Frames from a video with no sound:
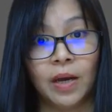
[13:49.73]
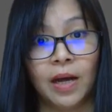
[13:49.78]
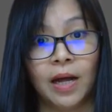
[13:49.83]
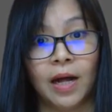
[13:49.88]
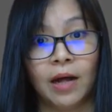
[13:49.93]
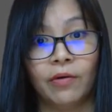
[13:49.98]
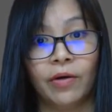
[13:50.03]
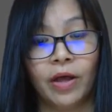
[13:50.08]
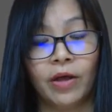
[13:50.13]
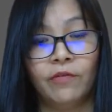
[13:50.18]

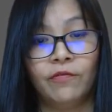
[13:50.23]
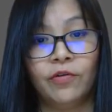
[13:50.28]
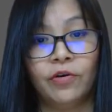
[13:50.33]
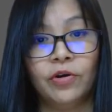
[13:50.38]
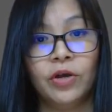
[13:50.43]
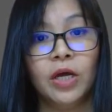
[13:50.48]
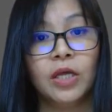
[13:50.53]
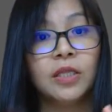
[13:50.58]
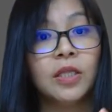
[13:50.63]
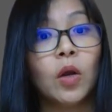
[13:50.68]

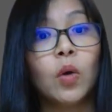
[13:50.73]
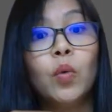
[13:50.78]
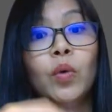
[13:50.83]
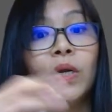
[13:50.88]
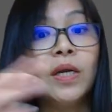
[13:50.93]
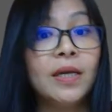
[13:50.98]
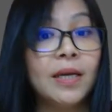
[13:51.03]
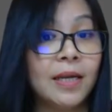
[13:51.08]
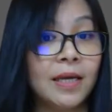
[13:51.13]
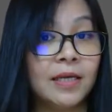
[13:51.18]
However, the
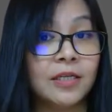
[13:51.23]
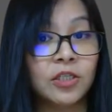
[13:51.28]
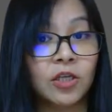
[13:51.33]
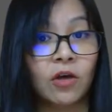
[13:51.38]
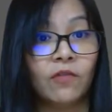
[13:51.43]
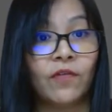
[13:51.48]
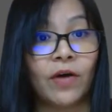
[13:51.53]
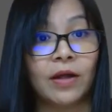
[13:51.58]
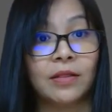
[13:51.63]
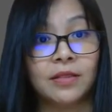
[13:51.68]
release
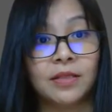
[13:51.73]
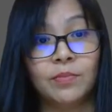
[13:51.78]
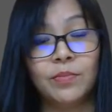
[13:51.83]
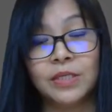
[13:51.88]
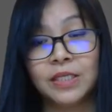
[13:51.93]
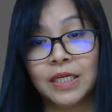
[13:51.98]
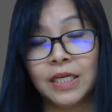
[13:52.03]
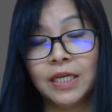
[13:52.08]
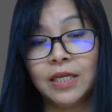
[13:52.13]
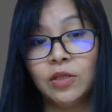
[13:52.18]
of
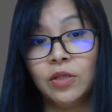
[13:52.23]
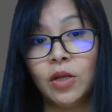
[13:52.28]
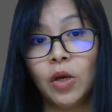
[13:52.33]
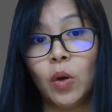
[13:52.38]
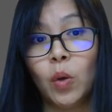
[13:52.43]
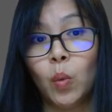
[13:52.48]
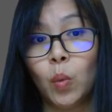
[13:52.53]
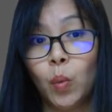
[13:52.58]
artemisinin